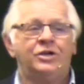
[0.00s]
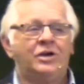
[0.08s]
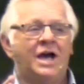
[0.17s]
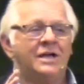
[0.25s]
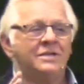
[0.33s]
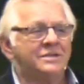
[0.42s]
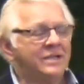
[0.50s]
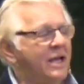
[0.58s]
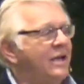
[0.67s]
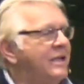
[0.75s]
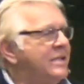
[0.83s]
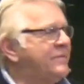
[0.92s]
you got to
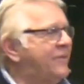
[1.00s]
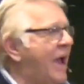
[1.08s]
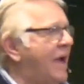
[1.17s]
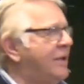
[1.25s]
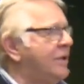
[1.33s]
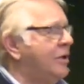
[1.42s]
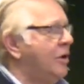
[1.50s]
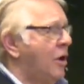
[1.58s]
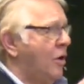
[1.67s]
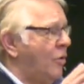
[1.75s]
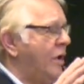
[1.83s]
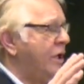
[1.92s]
settle this fact in you.
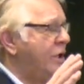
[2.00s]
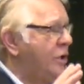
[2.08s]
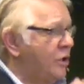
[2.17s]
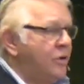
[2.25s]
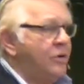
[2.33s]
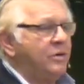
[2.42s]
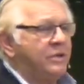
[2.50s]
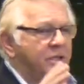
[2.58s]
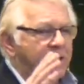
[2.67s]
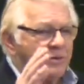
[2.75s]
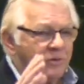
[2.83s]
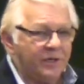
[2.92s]
When you
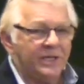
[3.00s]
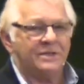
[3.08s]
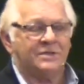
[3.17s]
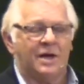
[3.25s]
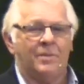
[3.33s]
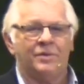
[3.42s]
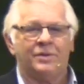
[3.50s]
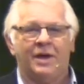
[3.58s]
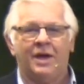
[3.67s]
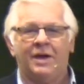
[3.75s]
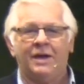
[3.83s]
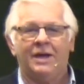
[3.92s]
decree
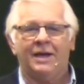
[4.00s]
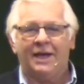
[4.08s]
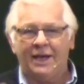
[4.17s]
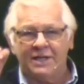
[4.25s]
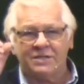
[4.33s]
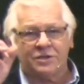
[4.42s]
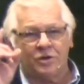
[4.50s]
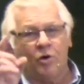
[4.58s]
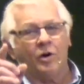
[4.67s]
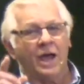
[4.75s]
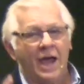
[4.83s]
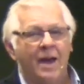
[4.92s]
something, it's
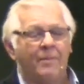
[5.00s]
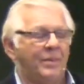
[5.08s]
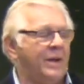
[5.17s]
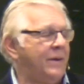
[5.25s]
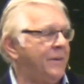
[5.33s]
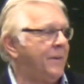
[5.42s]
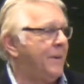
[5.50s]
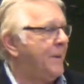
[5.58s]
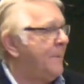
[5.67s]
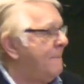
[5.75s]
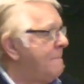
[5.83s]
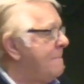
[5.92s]
going to happen.
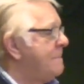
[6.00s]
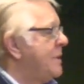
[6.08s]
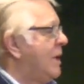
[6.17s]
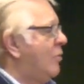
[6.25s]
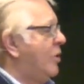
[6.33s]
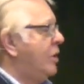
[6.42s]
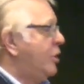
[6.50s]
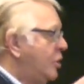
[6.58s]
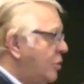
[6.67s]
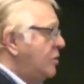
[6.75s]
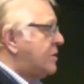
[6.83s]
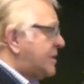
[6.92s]
When
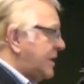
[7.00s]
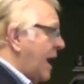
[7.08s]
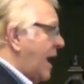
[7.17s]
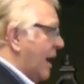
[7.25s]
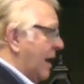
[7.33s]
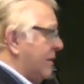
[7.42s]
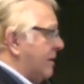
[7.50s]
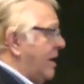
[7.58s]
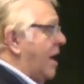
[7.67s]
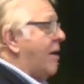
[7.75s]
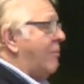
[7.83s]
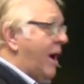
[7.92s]
you say it
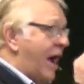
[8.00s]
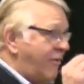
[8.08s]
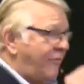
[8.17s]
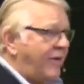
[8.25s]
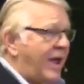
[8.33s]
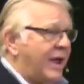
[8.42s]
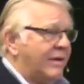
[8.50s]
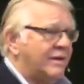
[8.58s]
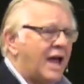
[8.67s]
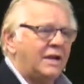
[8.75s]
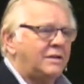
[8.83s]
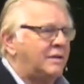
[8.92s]
by faith,
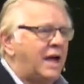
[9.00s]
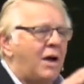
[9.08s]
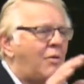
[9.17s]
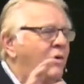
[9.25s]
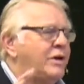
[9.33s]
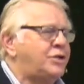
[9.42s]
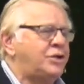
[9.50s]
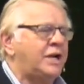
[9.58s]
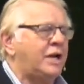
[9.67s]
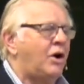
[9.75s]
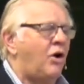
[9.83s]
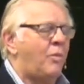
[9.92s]
not wishing
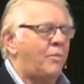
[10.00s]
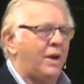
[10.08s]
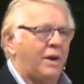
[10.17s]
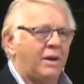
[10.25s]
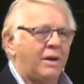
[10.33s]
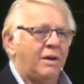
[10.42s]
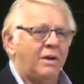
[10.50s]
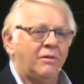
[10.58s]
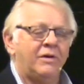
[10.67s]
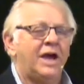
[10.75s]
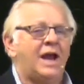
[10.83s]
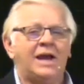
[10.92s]
and hoping.
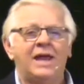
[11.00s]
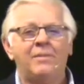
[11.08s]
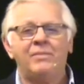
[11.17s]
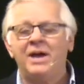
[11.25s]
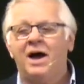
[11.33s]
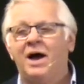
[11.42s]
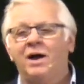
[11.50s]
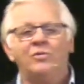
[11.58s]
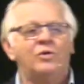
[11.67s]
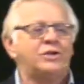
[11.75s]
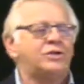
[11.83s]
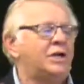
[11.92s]
We got to get
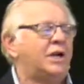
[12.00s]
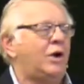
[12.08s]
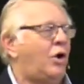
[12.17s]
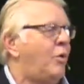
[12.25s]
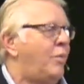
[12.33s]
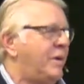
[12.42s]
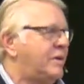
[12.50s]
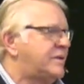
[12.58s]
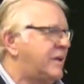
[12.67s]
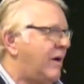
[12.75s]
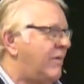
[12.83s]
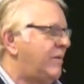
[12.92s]
beyond wishing and hoping
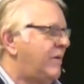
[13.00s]
stuff.